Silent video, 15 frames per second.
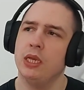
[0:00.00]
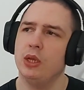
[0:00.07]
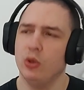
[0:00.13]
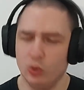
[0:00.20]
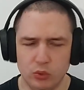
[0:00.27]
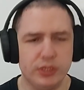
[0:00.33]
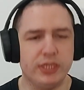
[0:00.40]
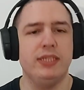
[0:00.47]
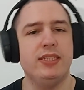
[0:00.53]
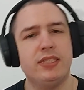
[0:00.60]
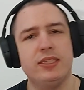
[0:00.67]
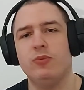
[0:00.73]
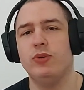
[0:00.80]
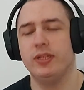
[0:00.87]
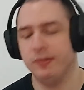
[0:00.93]
Okay,
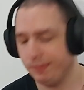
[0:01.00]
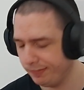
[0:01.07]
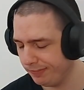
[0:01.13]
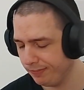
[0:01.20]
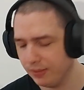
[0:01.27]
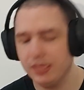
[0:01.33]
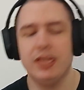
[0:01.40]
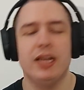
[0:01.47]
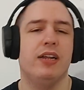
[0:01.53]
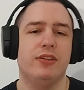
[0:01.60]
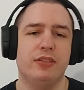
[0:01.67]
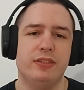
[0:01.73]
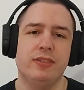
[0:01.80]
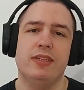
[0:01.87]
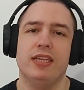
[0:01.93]
well,
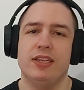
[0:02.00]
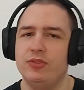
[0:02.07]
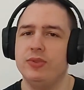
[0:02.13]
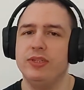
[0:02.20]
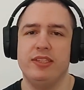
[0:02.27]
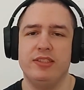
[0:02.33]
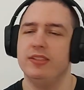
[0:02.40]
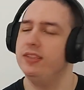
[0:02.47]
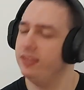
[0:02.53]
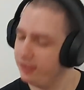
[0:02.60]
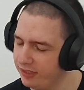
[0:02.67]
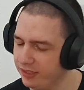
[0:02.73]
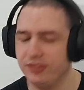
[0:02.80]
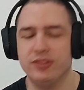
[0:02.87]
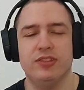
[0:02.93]
Aaron, as always,
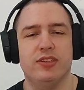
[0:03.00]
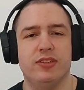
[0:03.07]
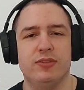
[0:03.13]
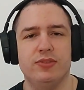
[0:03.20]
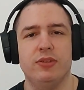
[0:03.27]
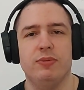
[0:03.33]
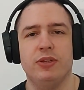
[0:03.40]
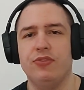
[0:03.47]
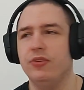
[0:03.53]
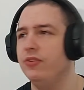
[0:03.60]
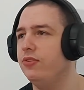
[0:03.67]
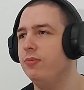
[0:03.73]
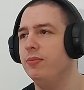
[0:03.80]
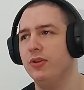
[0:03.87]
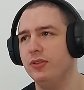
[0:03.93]
thanks a ton for the Patreon
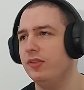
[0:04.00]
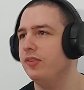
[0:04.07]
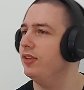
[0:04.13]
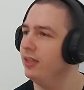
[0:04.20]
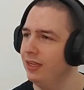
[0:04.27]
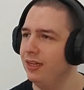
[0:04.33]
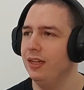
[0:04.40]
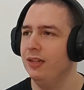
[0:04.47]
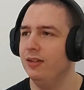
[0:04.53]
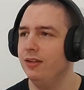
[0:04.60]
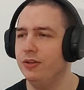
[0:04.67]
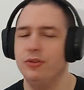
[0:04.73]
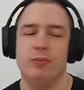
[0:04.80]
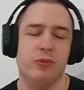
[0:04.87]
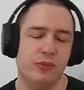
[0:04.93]
support,
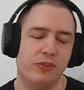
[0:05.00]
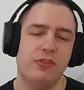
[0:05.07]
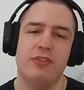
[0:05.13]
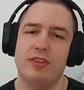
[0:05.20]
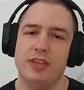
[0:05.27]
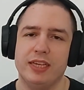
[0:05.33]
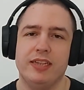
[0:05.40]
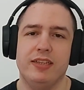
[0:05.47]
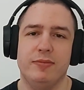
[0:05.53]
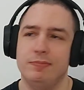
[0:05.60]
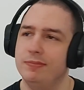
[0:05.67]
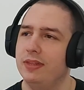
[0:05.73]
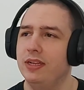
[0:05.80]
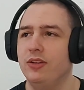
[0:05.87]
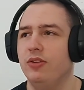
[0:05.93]
another month, and
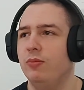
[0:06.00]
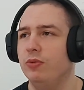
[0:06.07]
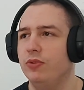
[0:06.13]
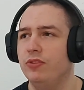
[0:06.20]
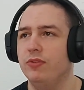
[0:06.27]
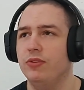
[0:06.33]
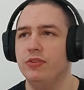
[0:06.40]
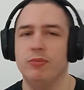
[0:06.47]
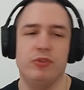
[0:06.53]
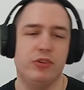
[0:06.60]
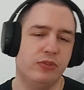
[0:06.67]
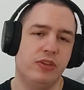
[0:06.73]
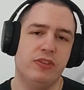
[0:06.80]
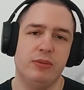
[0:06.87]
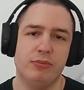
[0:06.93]
another month of awesome
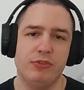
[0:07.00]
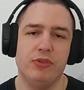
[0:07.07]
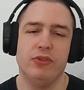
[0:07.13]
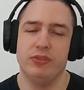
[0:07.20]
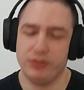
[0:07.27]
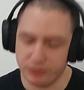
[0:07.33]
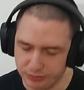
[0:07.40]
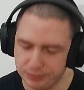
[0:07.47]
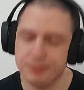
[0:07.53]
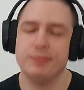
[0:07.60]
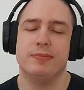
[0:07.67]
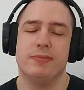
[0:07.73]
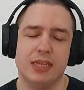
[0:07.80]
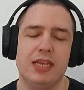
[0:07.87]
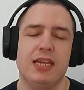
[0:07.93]
requests, I'm sure, so
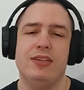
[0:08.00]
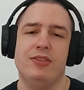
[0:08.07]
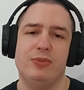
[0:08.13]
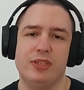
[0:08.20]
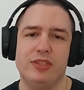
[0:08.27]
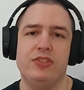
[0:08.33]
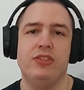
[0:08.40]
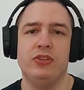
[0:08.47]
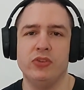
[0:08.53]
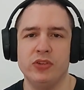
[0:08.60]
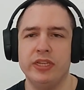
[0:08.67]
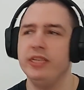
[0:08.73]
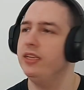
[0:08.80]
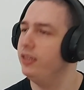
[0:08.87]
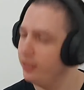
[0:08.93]
as always,
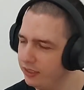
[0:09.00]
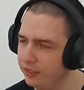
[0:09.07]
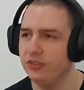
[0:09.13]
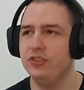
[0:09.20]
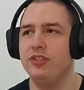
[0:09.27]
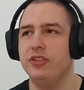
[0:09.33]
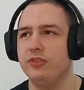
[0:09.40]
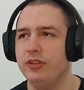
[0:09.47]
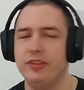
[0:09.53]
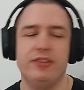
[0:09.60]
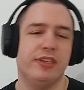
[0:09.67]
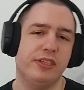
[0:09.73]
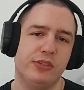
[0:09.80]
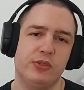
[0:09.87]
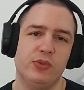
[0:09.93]
genuinely, genuinely
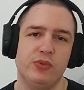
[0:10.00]
thank you.